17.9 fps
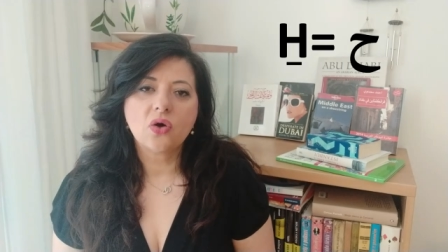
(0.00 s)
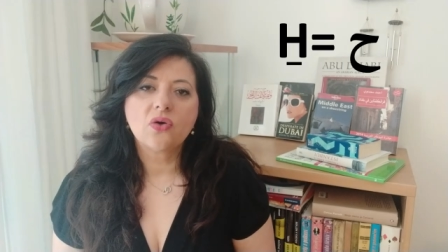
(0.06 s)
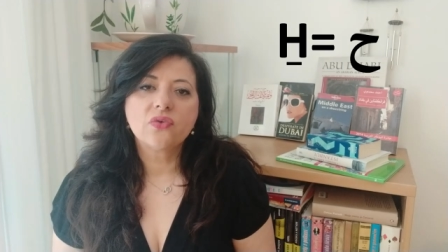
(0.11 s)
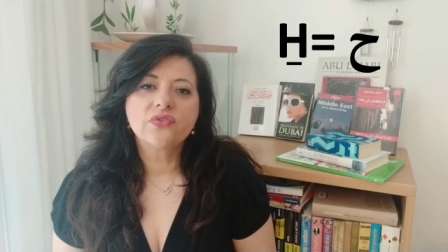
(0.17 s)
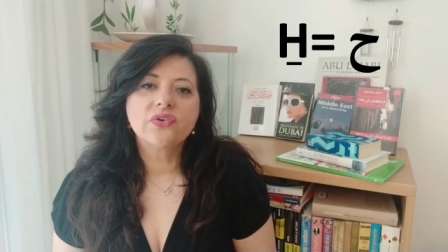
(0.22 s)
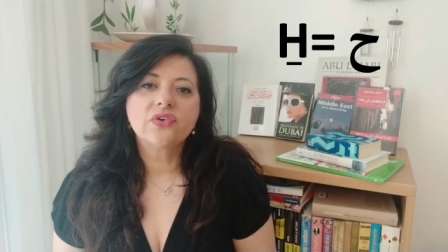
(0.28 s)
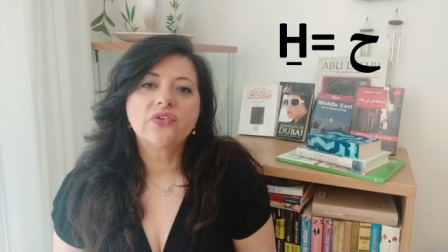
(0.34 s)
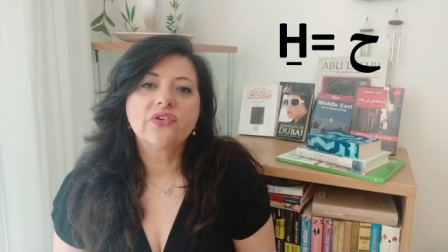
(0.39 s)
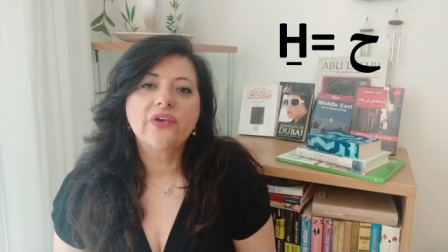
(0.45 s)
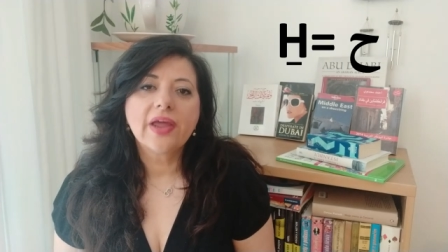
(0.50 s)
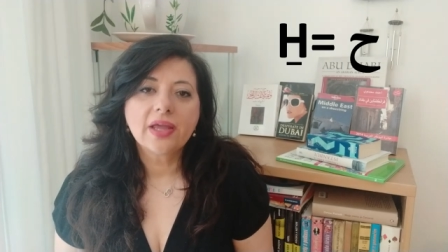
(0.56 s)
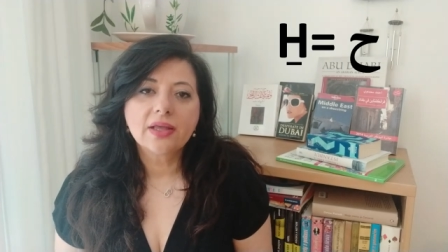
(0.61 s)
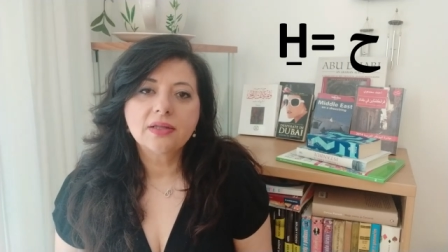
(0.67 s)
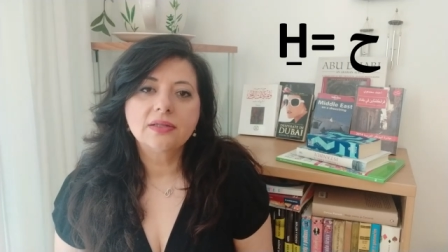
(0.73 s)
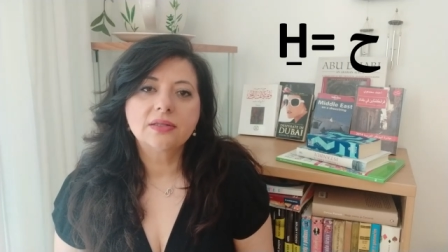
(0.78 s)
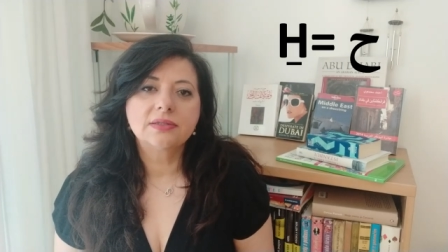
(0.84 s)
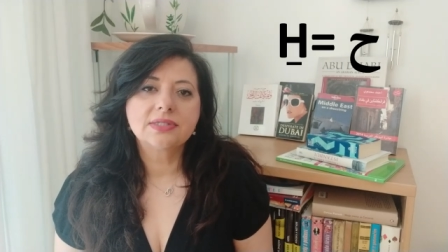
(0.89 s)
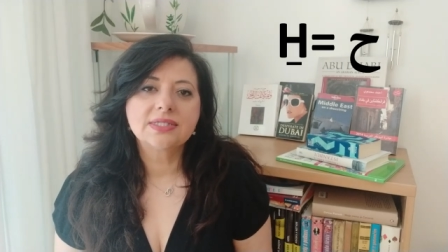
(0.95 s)
of the
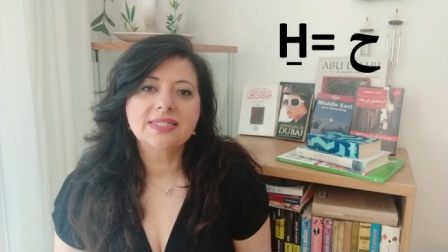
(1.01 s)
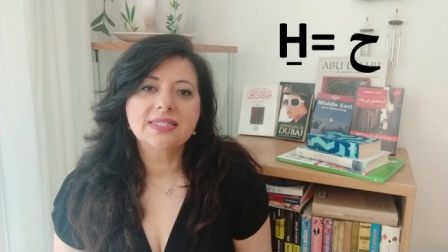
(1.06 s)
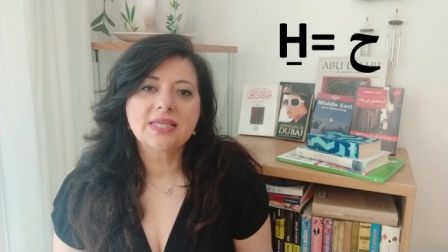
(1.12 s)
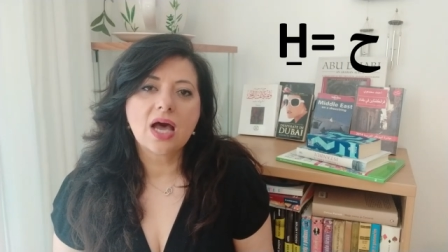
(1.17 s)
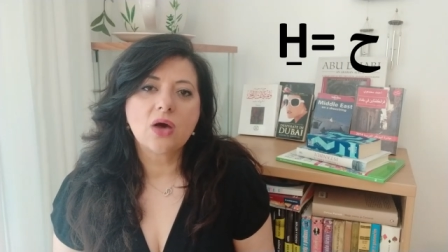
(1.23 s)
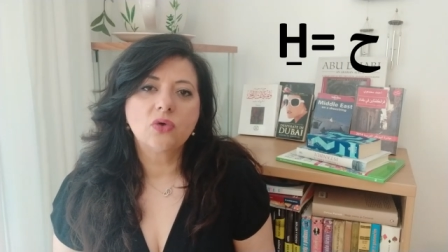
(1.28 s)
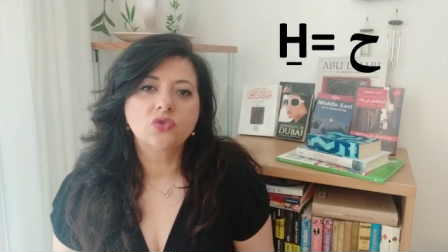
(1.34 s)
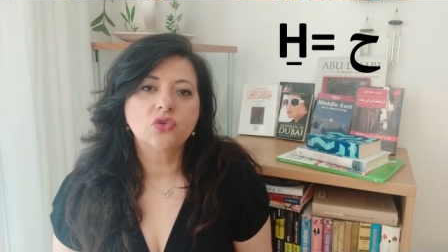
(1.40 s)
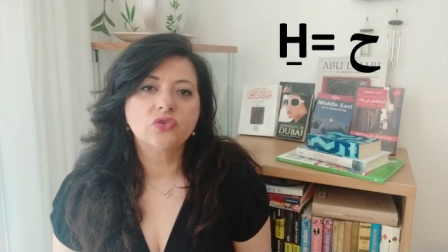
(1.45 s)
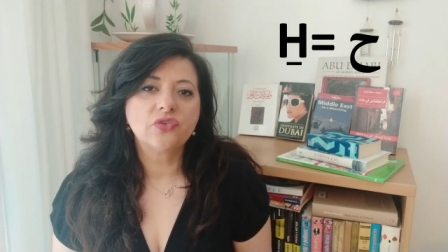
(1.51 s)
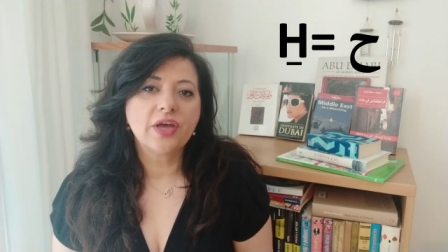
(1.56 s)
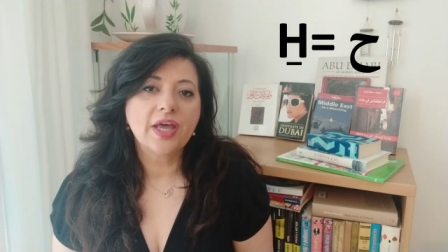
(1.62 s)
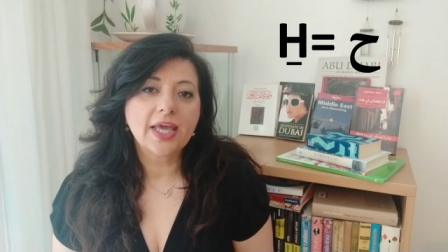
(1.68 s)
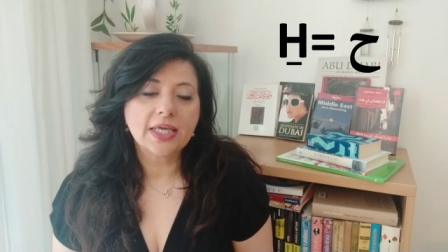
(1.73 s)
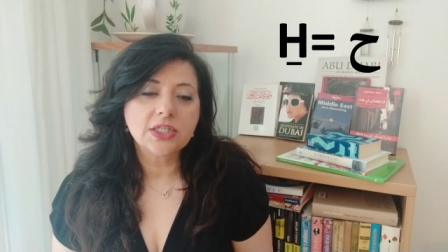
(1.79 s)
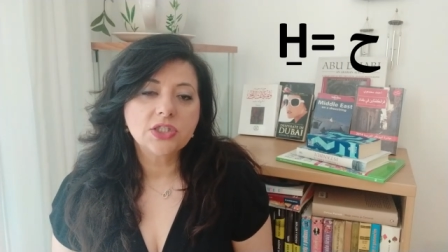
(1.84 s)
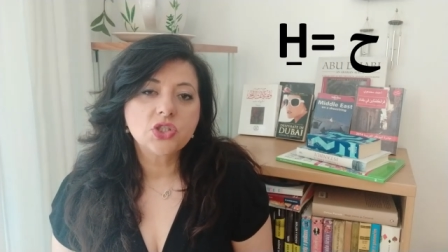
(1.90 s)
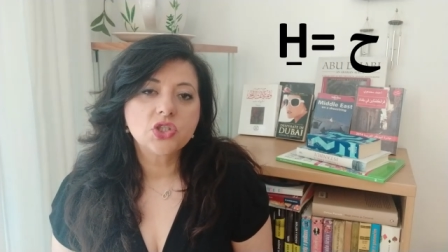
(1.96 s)
regular sound of
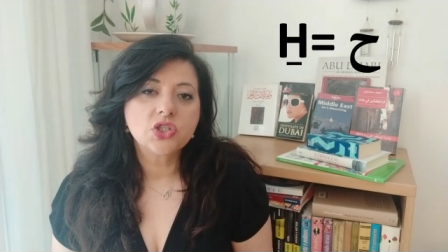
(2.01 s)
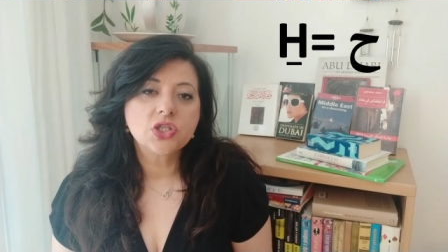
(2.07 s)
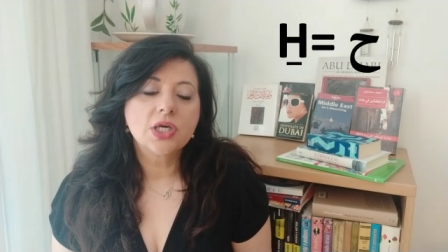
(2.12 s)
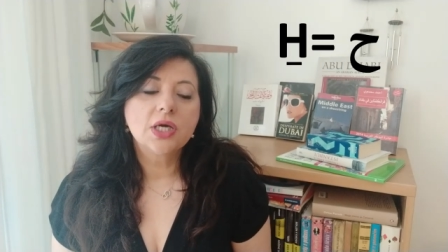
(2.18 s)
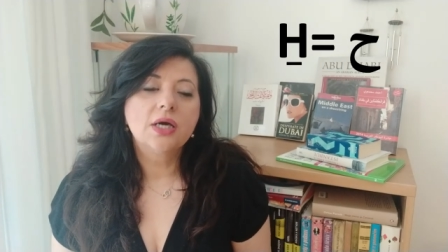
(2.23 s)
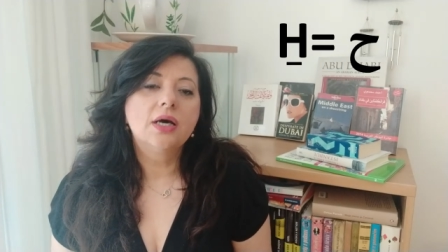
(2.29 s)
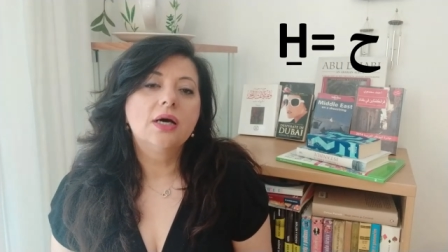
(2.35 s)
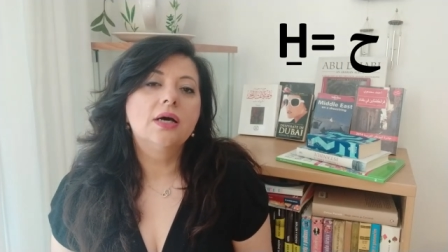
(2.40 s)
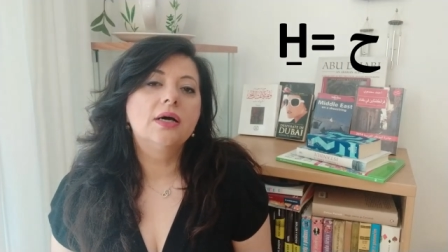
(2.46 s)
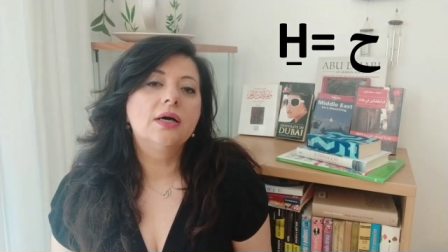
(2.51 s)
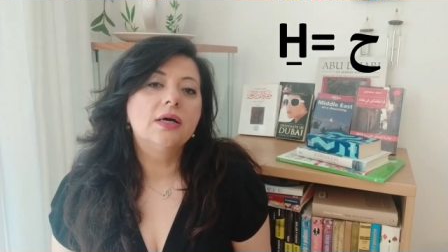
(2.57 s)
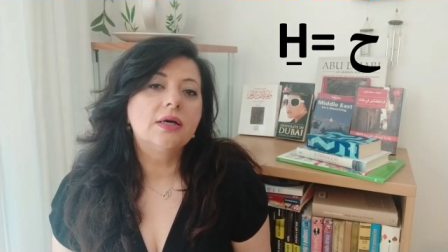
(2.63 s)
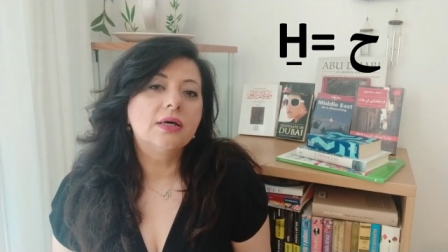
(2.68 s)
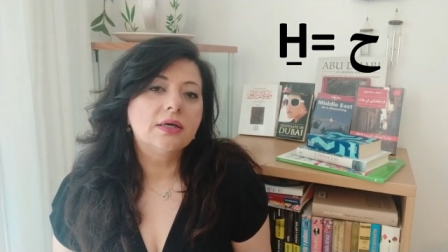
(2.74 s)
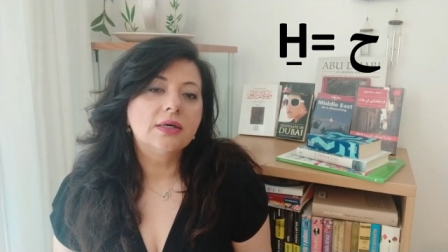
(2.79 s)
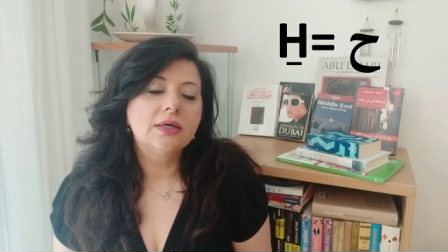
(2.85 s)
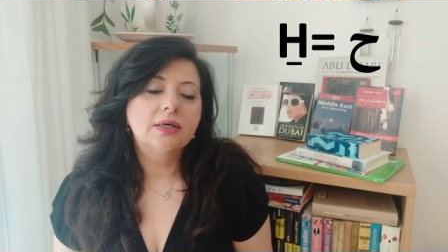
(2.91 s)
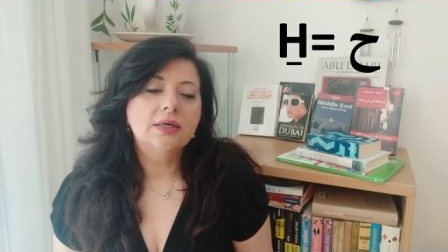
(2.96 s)
H, H.